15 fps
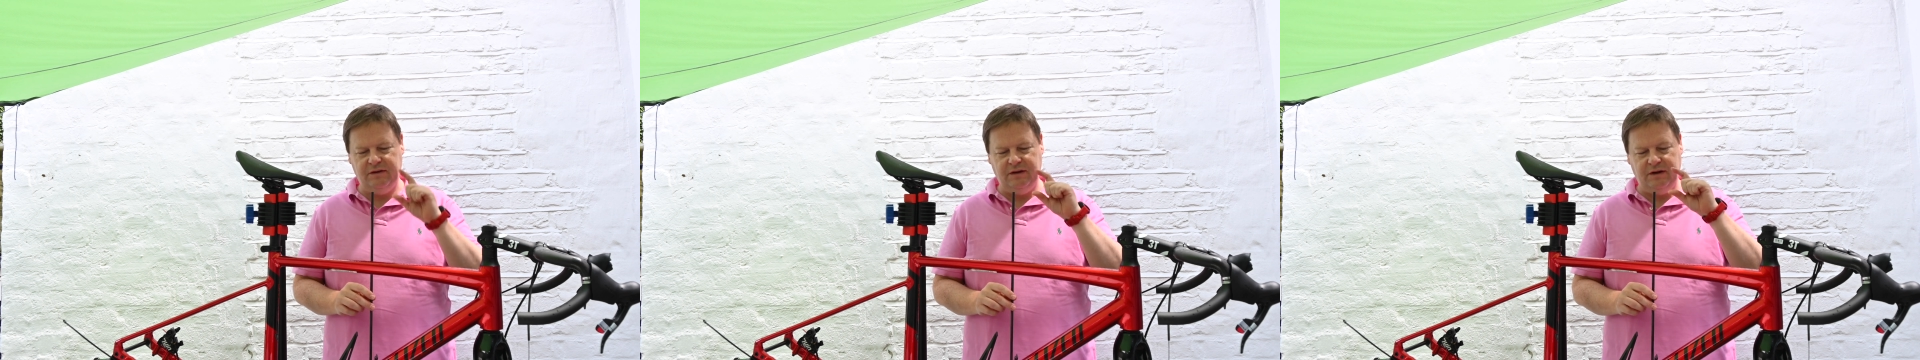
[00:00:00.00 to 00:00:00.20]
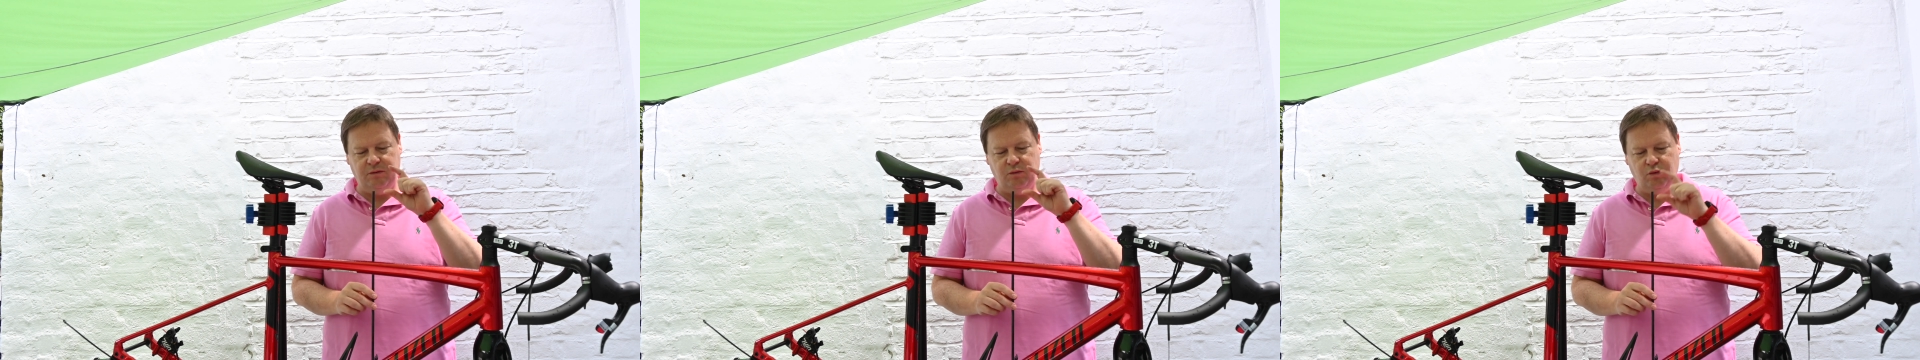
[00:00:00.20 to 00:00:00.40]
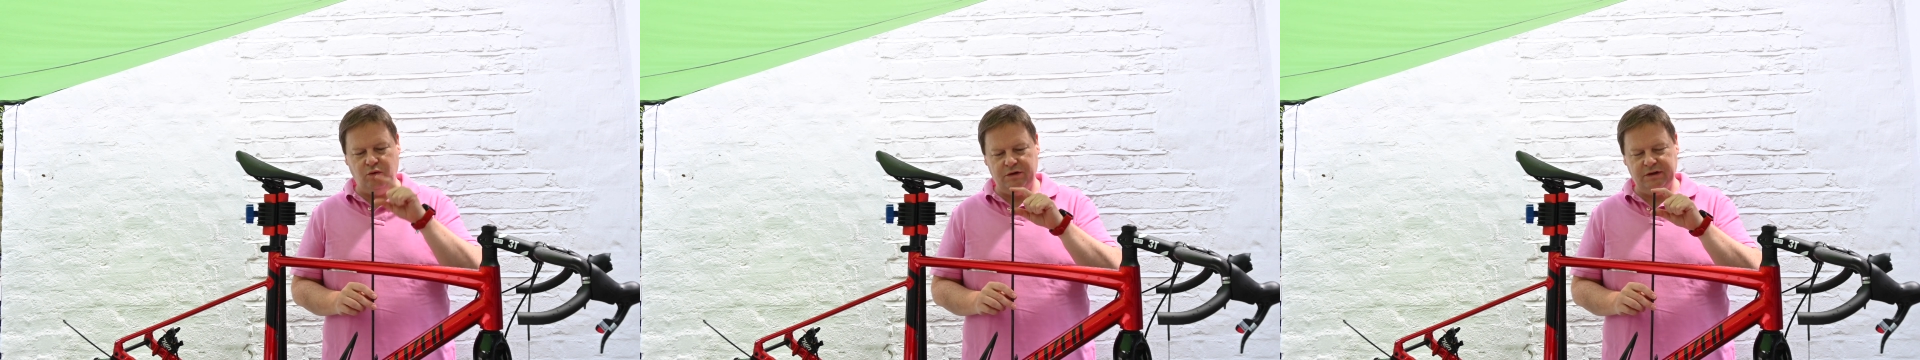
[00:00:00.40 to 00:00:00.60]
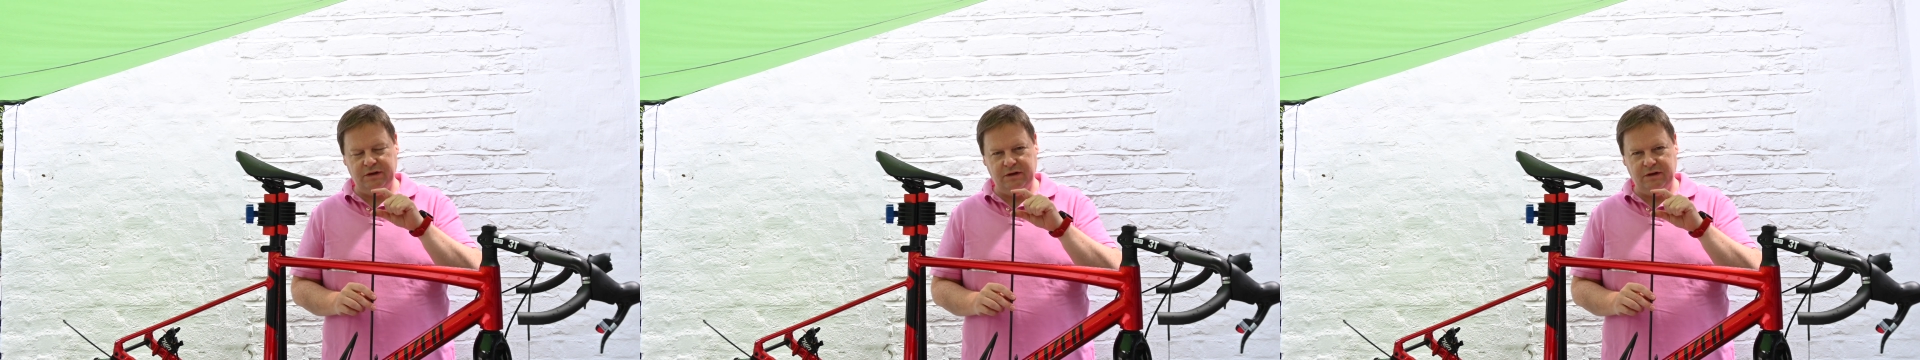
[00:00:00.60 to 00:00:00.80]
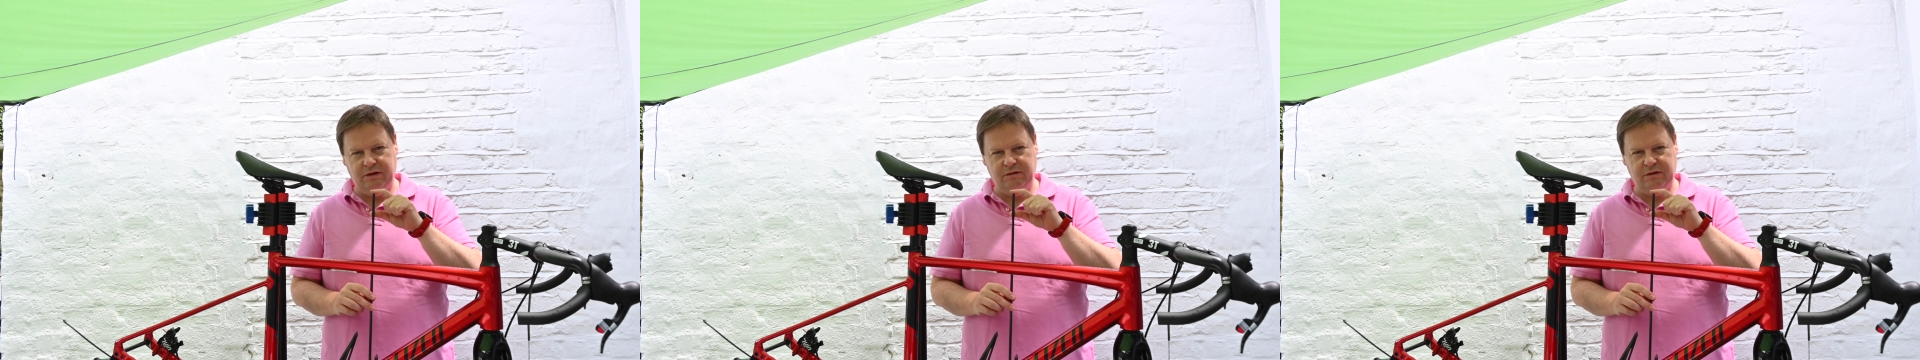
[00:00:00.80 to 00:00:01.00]
that I wasn't
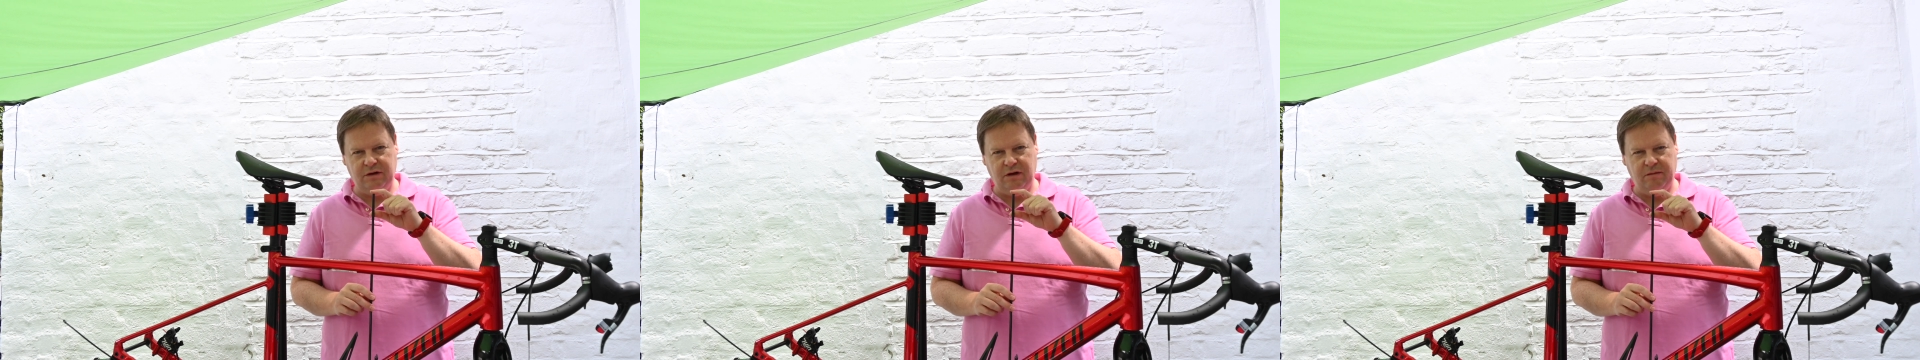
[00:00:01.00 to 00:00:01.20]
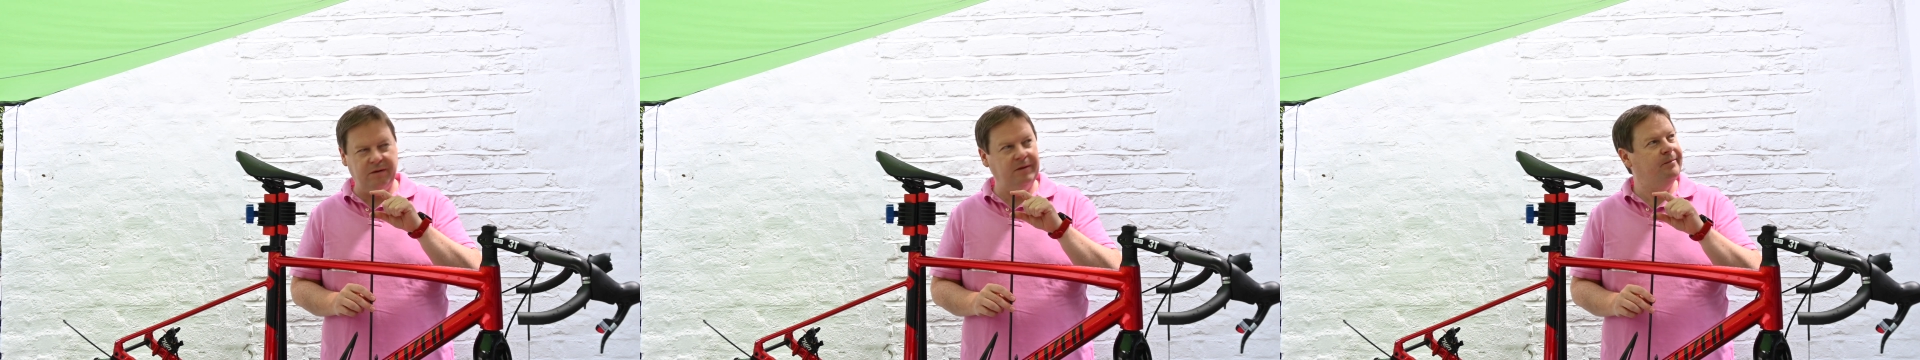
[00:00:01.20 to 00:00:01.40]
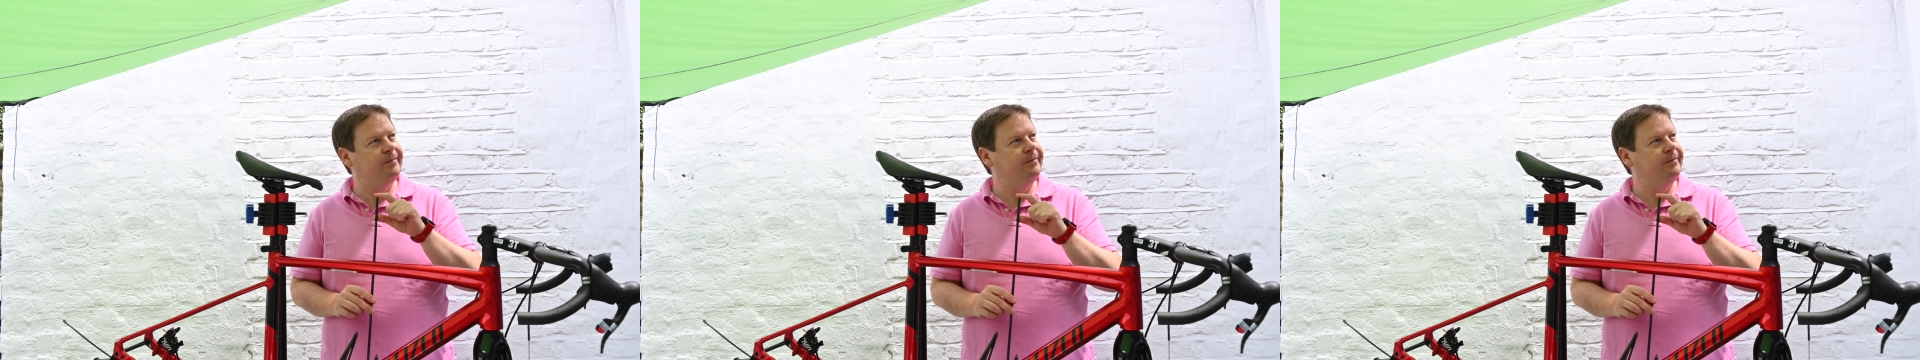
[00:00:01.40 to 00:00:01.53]
going to use carbon,